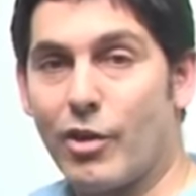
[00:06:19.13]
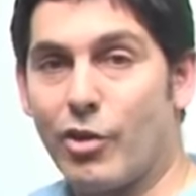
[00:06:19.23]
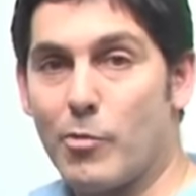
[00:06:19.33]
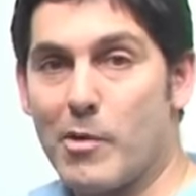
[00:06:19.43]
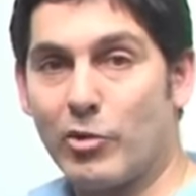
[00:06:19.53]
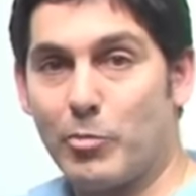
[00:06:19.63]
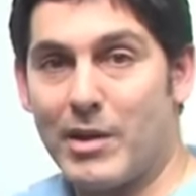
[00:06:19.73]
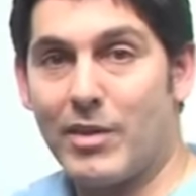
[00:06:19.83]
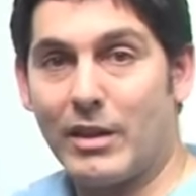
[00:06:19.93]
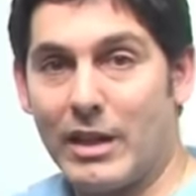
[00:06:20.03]
You must
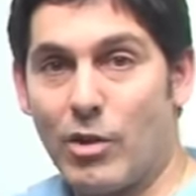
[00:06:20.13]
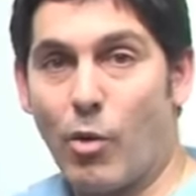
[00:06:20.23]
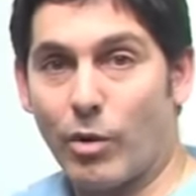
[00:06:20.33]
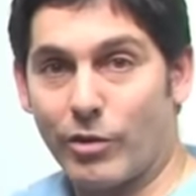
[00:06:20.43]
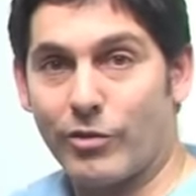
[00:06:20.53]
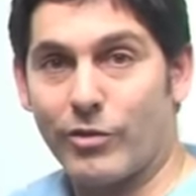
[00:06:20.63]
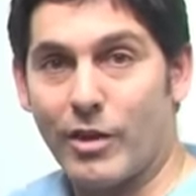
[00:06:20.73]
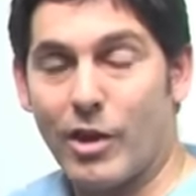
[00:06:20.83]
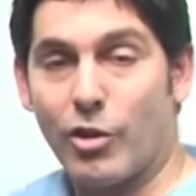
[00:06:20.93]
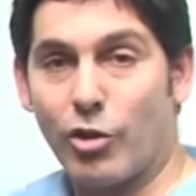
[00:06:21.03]
be the lead horse.
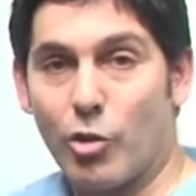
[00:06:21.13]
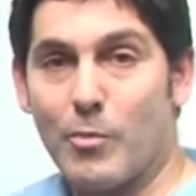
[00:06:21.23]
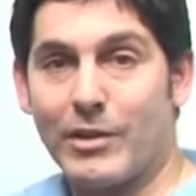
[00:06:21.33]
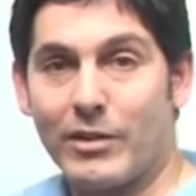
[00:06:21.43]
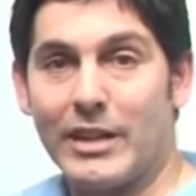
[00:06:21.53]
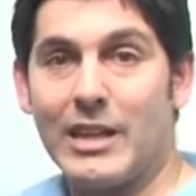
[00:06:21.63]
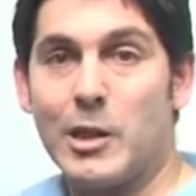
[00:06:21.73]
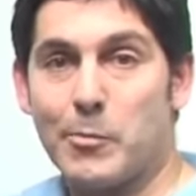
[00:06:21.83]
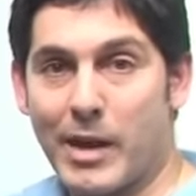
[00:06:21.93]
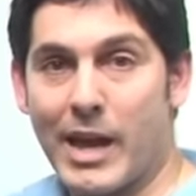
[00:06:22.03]
You must lead
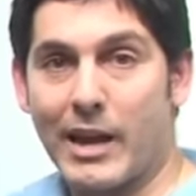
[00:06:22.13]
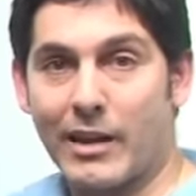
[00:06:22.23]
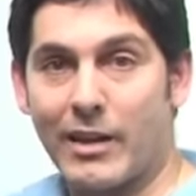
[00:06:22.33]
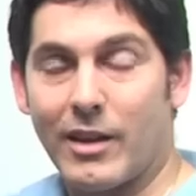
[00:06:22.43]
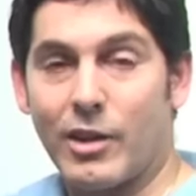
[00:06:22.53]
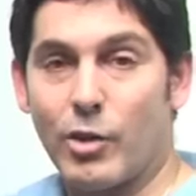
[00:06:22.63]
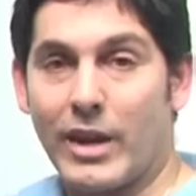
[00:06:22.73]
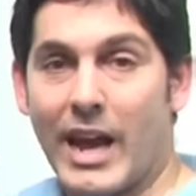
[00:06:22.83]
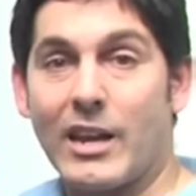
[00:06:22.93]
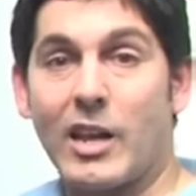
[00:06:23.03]
the pack. You
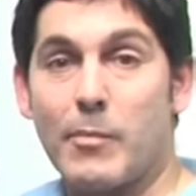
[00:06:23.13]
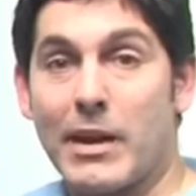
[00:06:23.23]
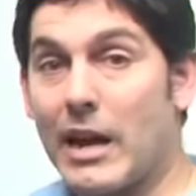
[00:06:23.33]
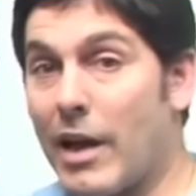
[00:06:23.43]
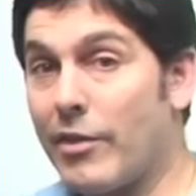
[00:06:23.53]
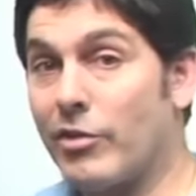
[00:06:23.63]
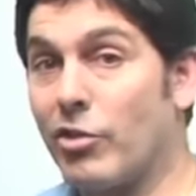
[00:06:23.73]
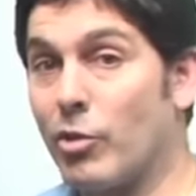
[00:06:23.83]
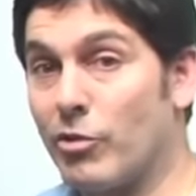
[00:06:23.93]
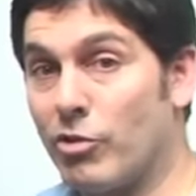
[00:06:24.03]
can't expect others to
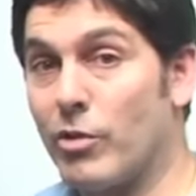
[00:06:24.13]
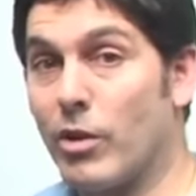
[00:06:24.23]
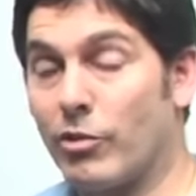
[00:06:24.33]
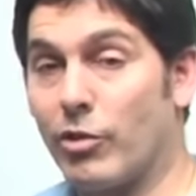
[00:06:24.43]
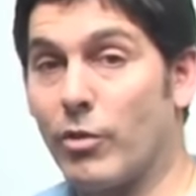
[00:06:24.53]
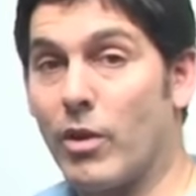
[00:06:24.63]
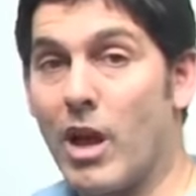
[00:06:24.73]
do what you don't do.